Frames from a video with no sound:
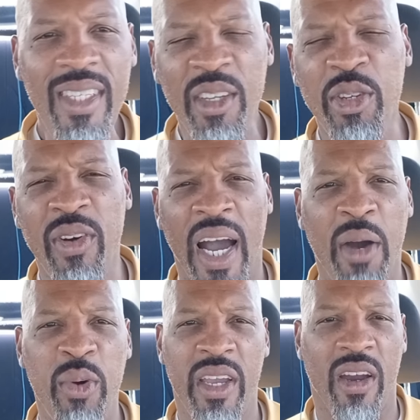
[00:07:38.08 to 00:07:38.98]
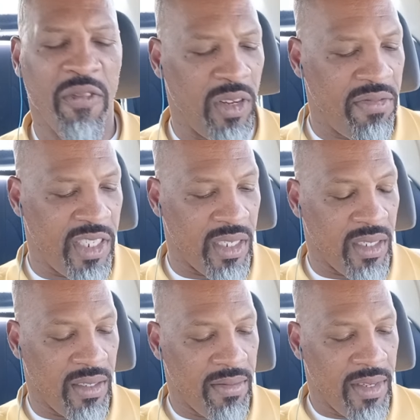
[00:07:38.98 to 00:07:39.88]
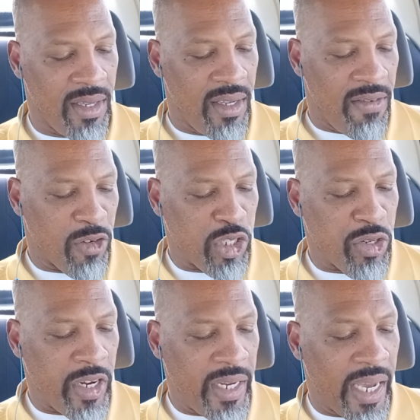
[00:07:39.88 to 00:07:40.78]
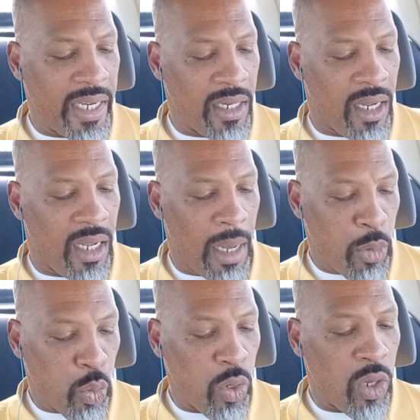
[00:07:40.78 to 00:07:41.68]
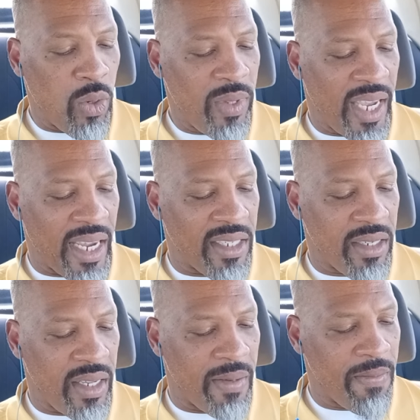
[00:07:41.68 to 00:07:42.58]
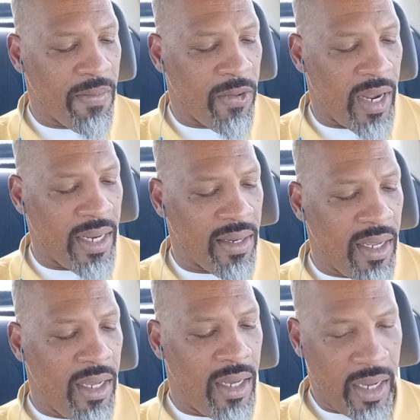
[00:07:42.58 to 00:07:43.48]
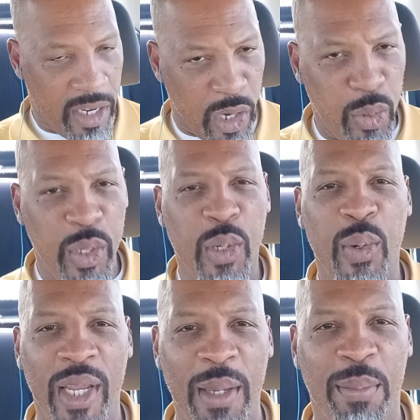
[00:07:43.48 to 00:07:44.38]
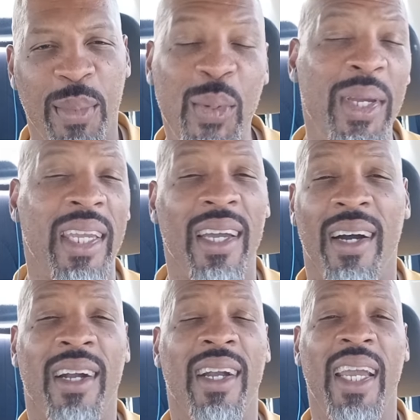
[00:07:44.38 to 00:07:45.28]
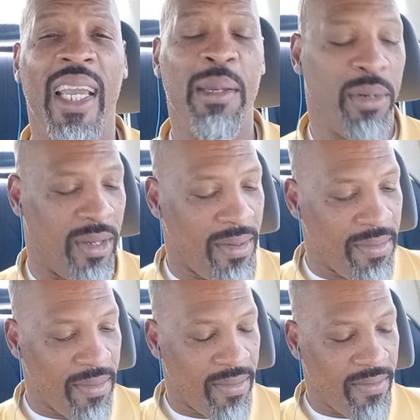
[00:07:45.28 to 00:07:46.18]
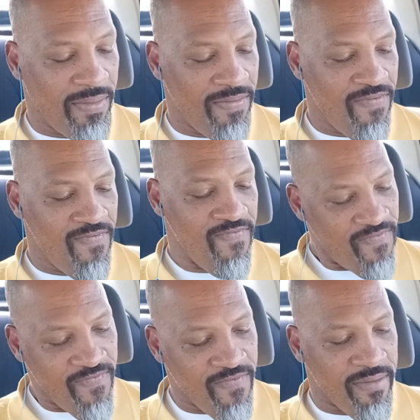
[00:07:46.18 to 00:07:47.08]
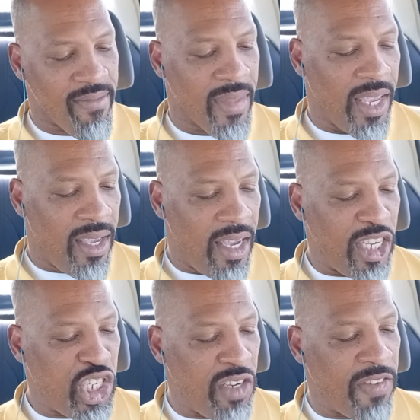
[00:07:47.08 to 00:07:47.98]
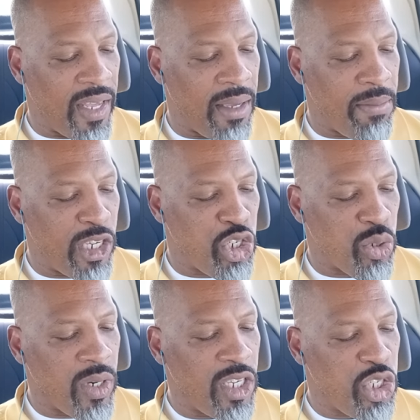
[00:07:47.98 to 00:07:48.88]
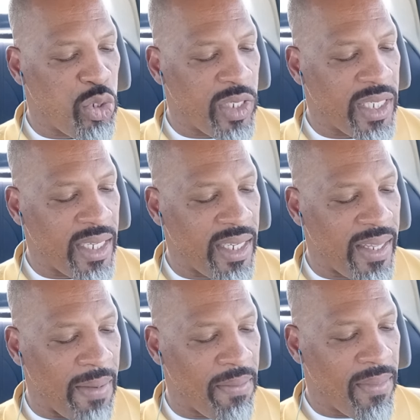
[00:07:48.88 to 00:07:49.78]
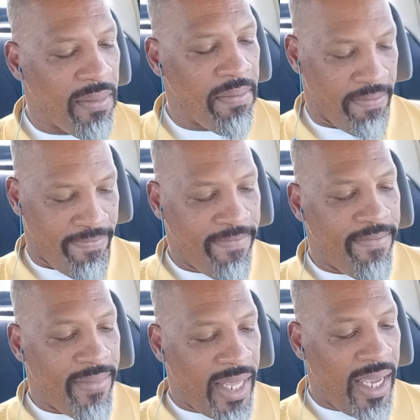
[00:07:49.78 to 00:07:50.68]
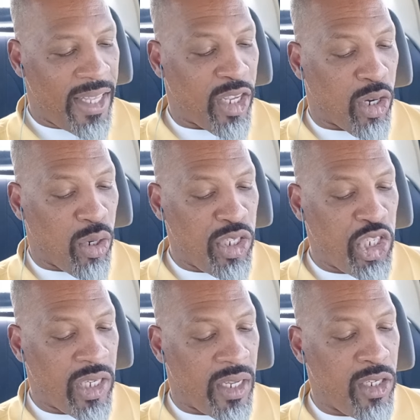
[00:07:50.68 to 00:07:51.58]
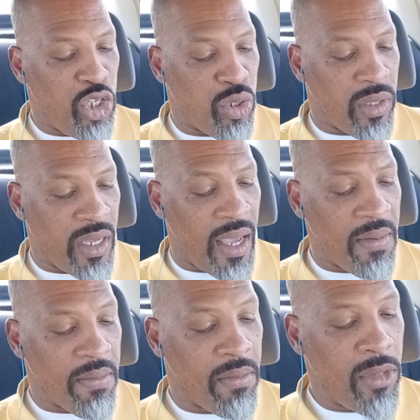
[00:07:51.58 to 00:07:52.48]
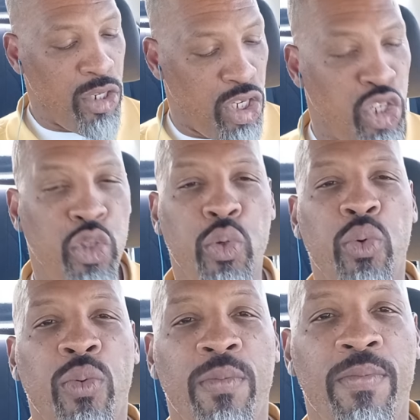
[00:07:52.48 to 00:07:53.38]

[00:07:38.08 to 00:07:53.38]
you know how we are, full of zeal. Verse 39, Amrulo, they answered him, right? Anachnu yicholim, we are able. Hishiv lehem Yeshua. Yeshua said to them, Et hakos she'ani shote tishtu.